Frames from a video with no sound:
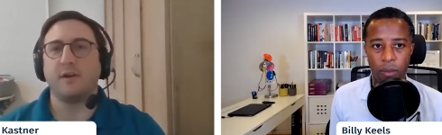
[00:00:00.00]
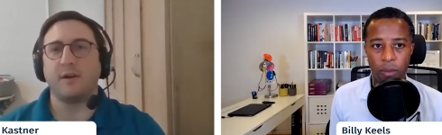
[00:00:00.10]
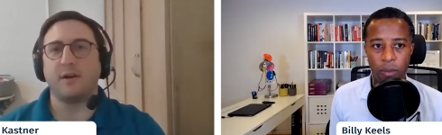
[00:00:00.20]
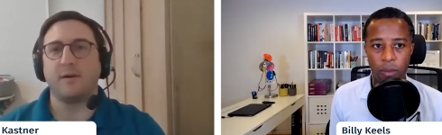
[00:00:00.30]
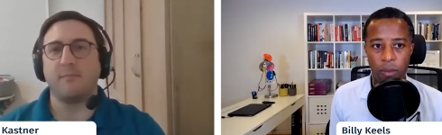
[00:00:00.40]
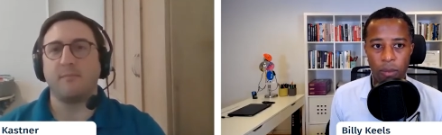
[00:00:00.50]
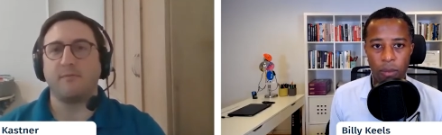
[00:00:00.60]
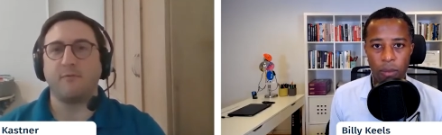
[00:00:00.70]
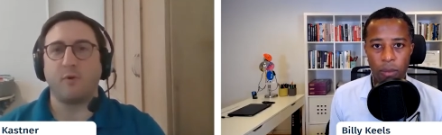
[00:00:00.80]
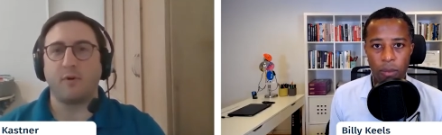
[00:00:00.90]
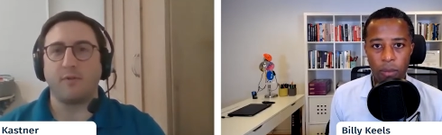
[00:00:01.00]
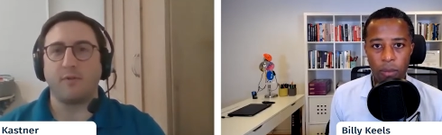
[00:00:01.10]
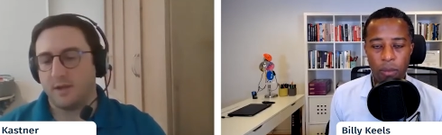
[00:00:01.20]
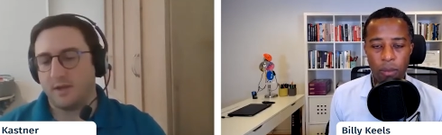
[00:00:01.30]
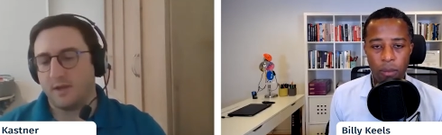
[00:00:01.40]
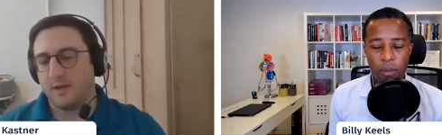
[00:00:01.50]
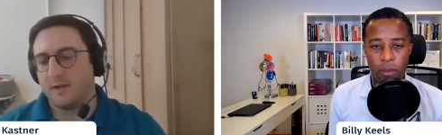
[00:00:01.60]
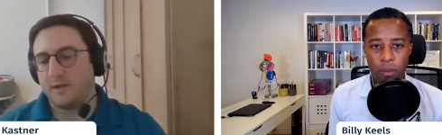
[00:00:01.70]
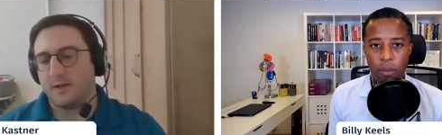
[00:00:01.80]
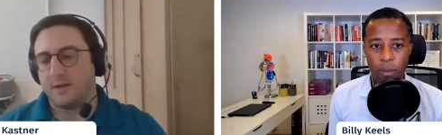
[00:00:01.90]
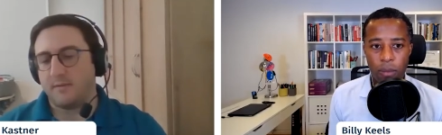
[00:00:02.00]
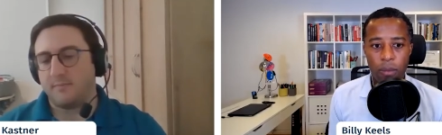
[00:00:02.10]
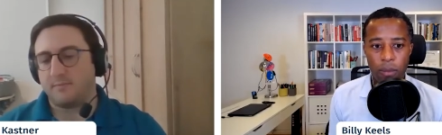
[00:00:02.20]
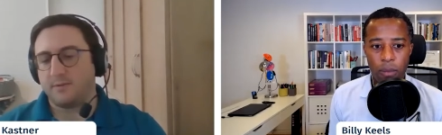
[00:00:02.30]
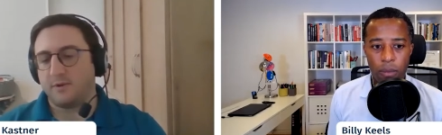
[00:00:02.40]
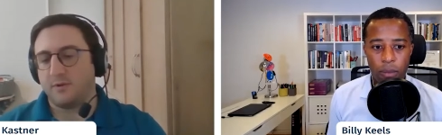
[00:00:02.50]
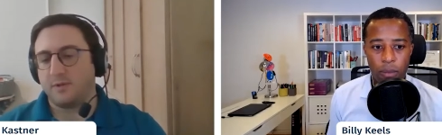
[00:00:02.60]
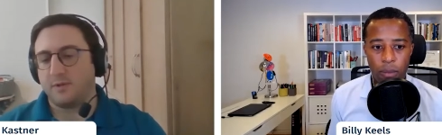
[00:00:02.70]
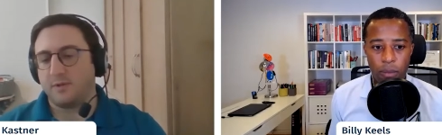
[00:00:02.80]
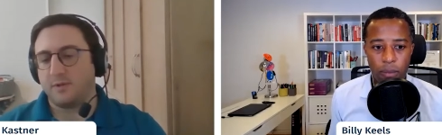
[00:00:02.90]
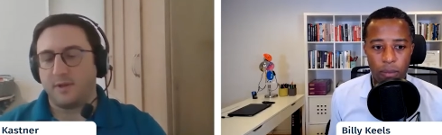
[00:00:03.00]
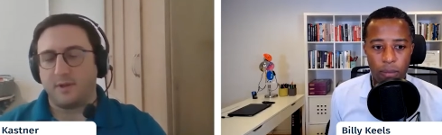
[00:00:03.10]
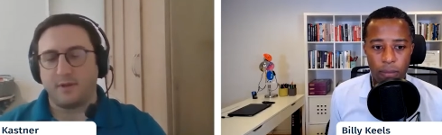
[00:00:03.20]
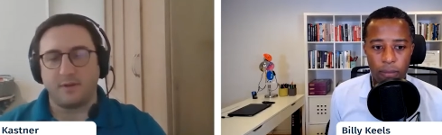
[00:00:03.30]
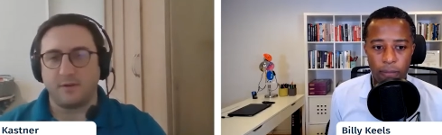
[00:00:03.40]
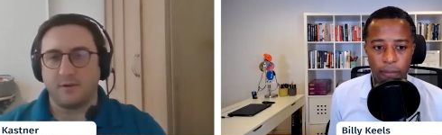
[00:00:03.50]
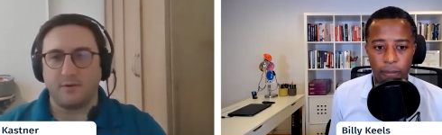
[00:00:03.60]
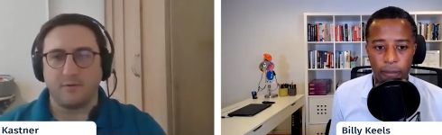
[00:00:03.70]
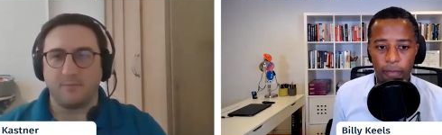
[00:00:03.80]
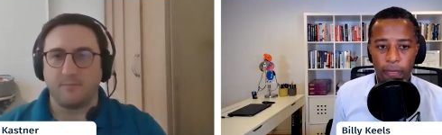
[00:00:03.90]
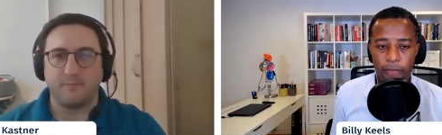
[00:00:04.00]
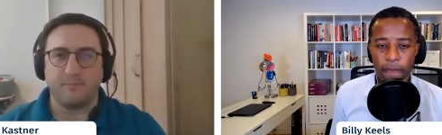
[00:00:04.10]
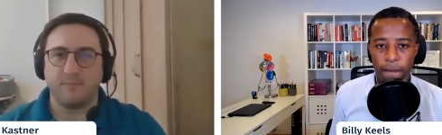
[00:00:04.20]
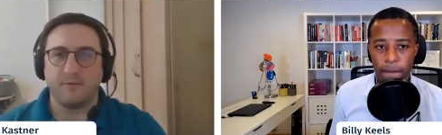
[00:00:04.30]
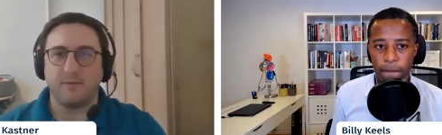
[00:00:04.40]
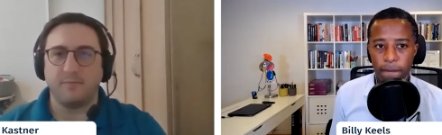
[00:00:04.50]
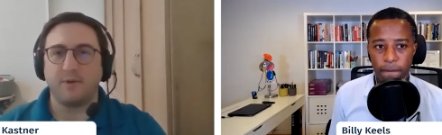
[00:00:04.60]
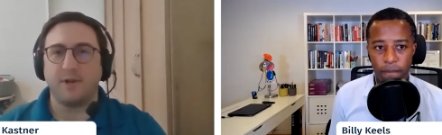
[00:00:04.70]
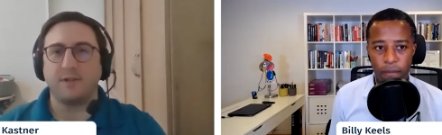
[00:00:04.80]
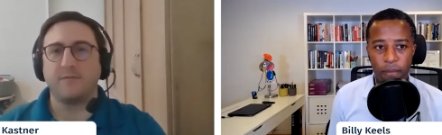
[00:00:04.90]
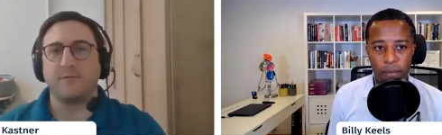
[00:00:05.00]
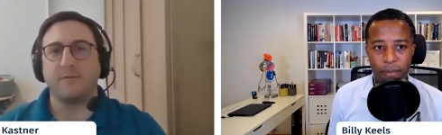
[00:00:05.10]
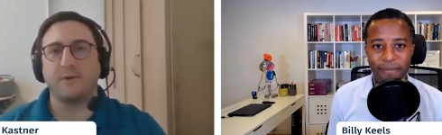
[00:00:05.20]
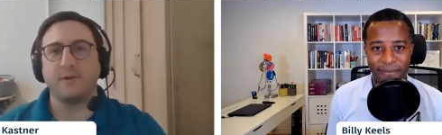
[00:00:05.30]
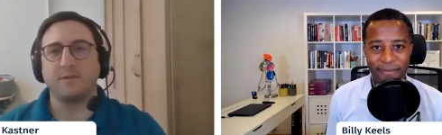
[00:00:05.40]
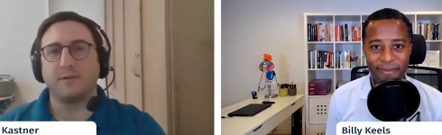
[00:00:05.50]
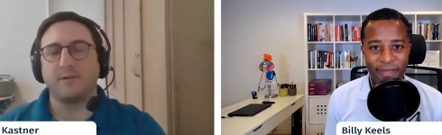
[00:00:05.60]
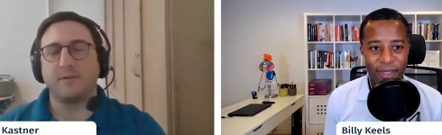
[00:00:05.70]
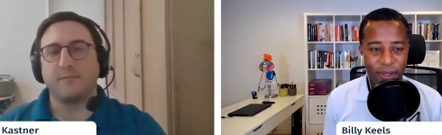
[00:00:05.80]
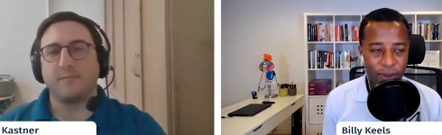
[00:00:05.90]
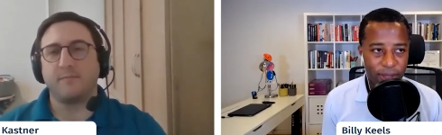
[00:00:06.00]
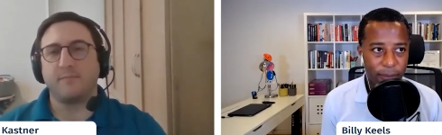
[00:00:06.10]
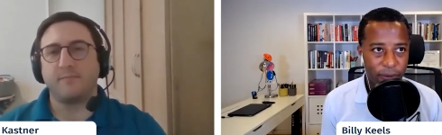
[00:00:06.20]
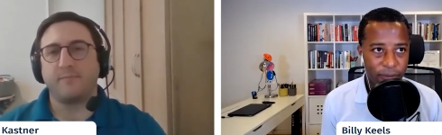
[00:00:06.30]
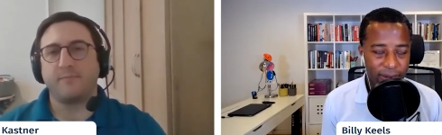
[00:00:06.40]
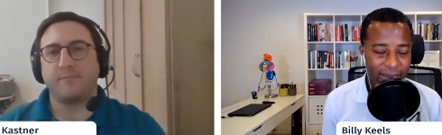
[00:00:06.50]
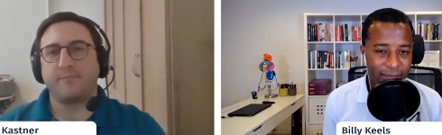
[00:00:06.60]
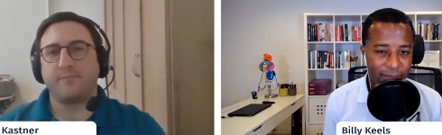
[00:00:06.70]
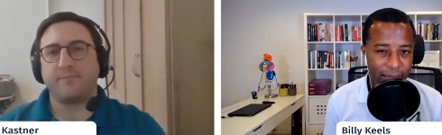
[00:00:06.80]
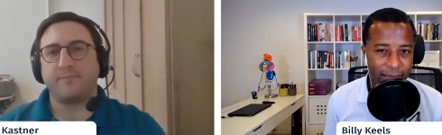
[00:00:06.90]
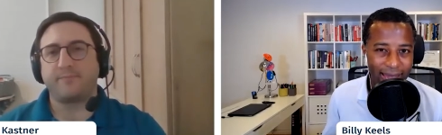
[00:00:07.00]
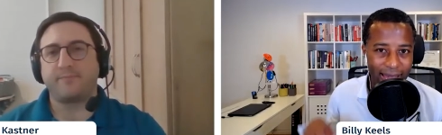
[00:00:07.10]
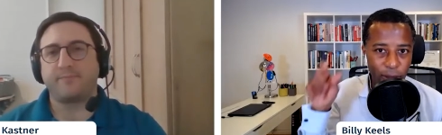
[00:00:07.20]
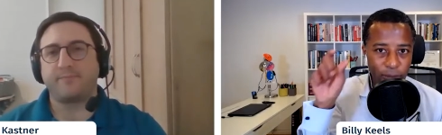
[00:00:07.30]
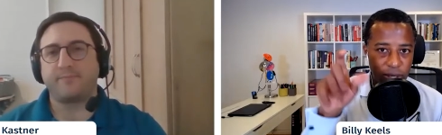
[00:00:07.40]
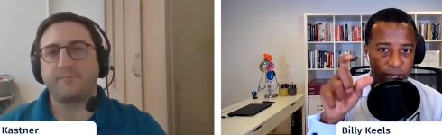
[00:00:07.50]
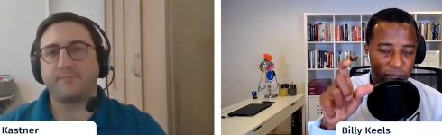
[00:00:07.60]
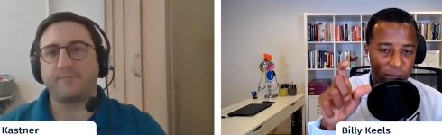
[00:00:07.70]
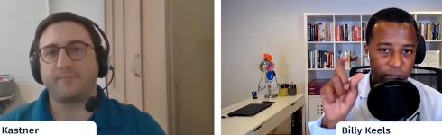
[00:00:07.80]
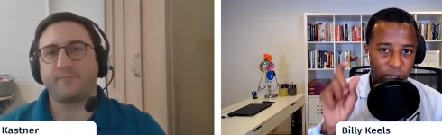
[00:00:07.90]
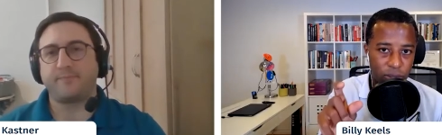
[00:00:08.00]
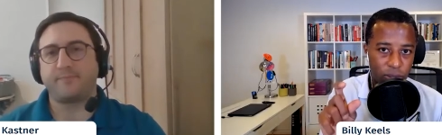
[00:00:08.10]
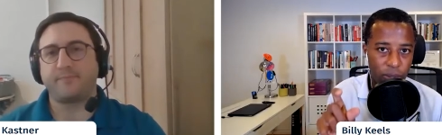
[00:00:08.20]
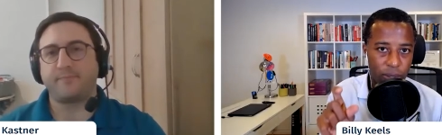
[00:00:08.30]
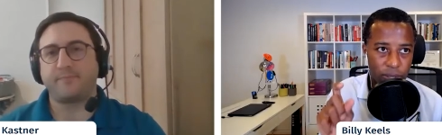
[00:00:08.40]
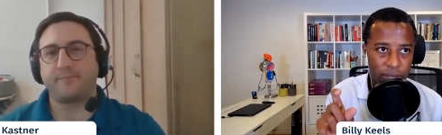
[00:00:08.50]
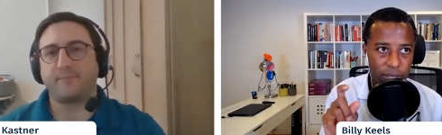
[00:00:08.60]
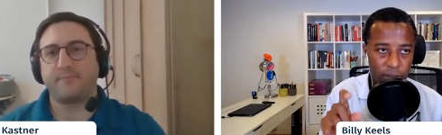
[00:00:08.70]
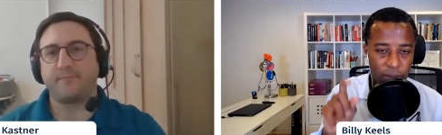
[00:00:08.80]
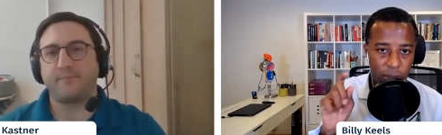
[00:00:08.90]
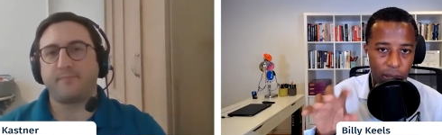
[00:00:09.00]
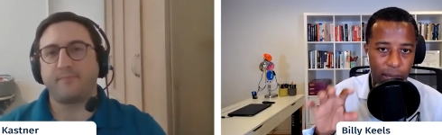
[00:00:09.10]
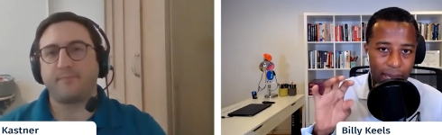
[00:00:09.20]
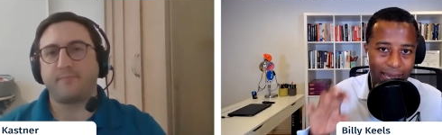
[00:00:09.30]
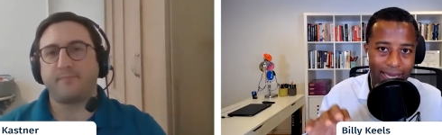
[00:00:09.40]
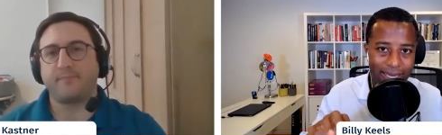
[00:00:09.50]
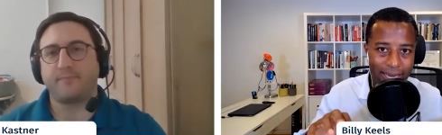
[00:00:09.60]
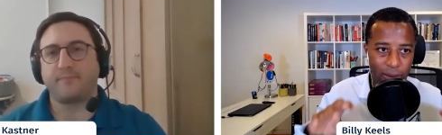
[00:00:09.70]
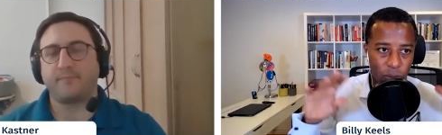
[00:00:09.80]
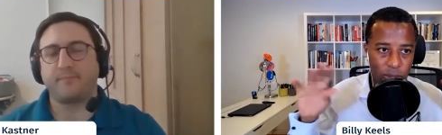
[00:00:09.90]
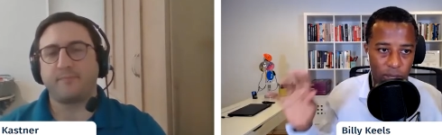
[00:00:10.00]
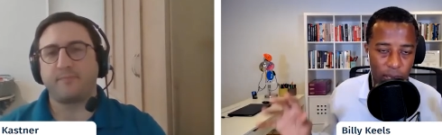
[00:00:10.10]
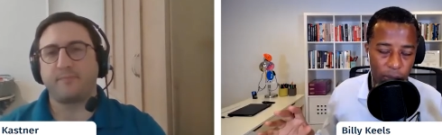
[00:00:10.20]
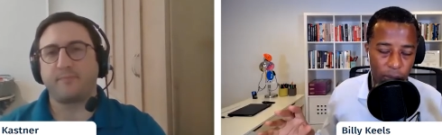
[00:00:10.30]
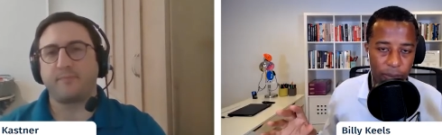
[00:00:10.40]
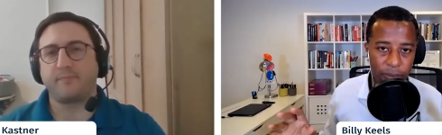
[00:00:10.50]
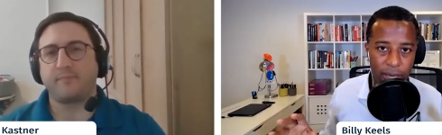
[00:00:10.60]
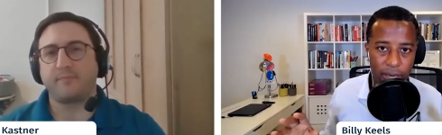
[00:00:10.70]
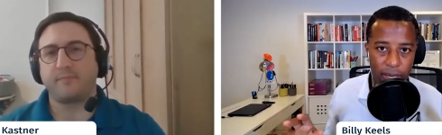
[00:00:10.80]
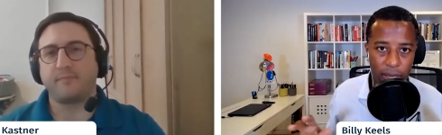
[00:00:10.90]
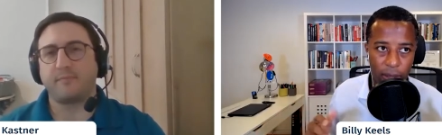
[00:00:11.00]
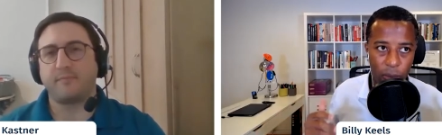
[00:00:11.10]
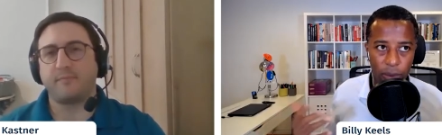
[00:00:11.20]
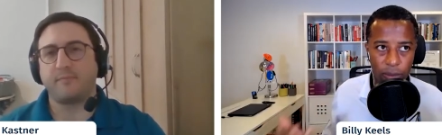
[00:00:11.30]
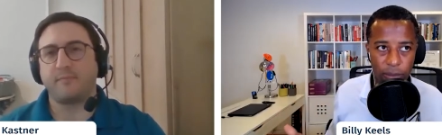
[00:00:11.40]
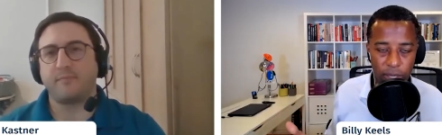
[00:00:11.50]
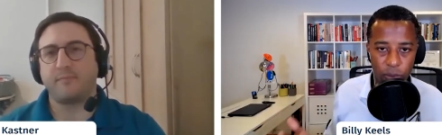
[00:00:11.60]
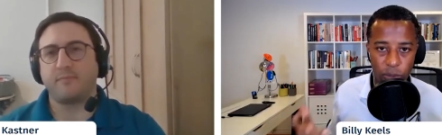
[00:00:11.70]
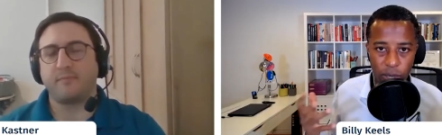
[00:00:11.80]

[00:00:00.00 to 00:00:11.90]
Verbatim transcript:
Speaker 1: um, for the LLC. Um, so definitely, it can go in many different ways.
Speaker 2: Okay, perfect, and that, that, and that helps us to also to understand something. And like I said, once again, I'm going to repeat it again that we're because we're